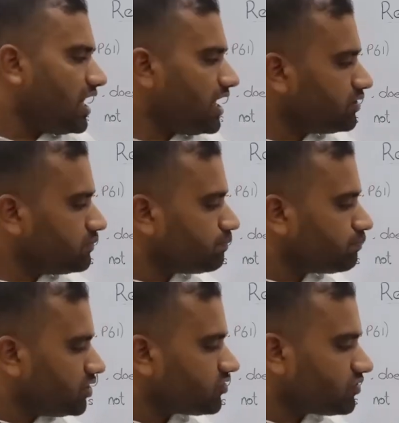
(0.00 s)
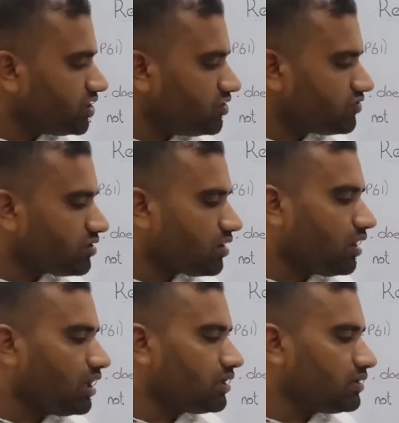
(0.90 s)
And this is
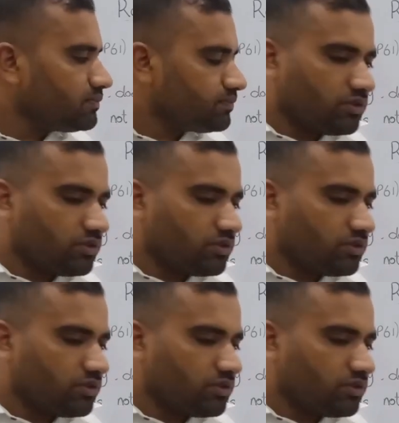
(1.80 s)
called